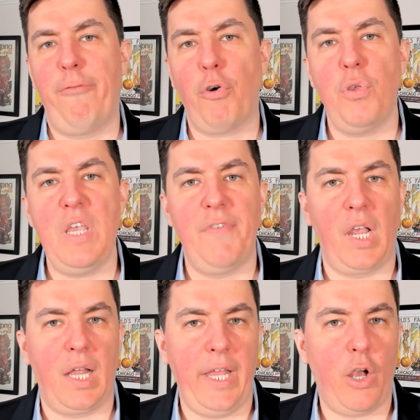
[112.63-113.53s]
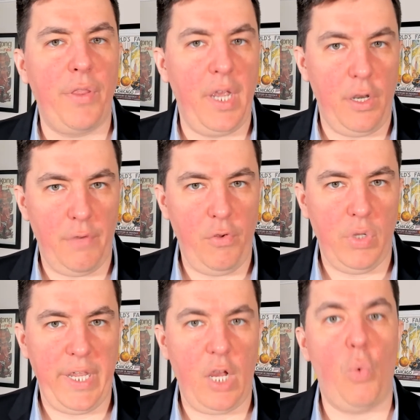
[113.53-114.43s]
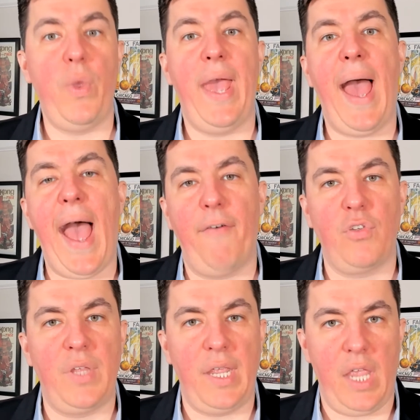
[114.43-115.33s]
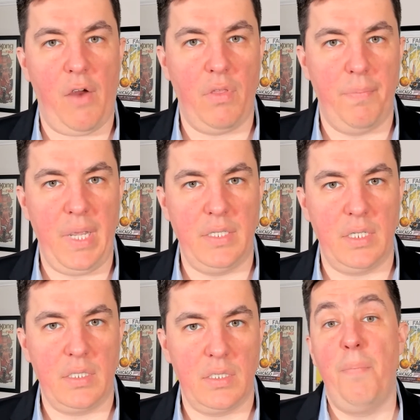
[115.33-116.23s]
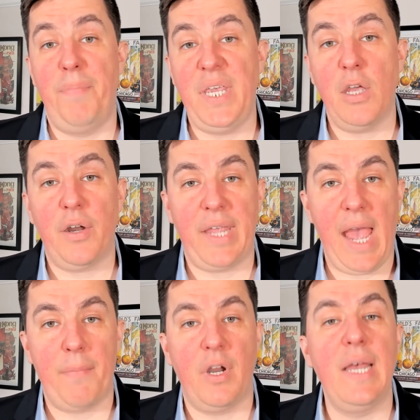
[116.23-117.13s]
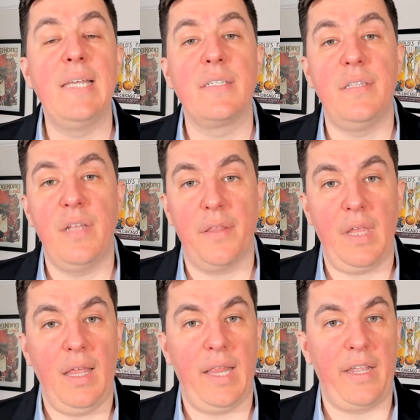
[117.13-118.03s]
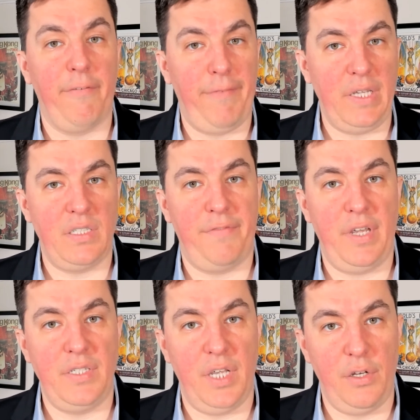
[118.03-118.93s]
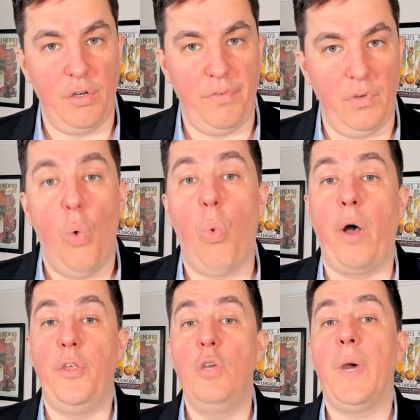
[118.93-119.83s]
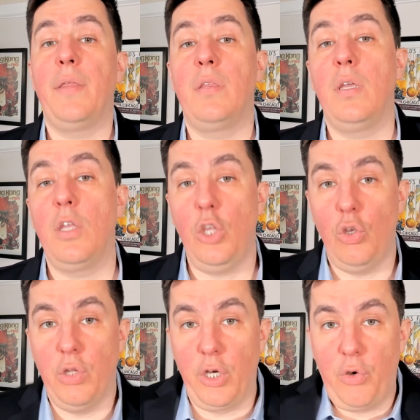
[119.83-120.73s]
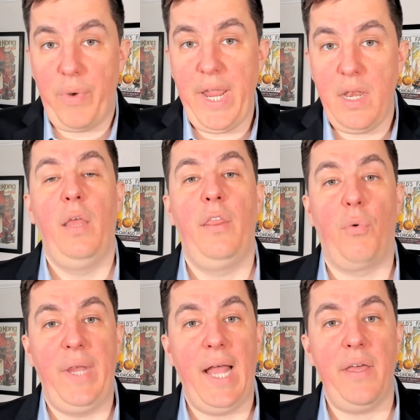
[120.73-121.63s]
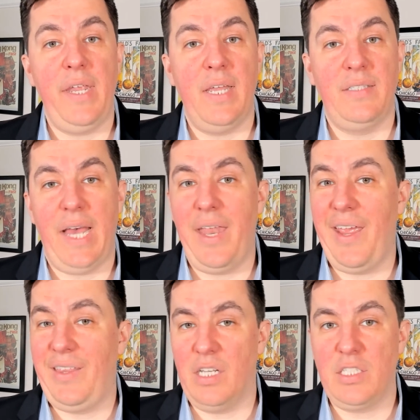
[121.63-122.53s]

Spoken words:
you even click on the interview link, we have to take care of the basics. Being on camera is nothing like a face-to-face interview. While you might think you look great, the reality is that it doesn't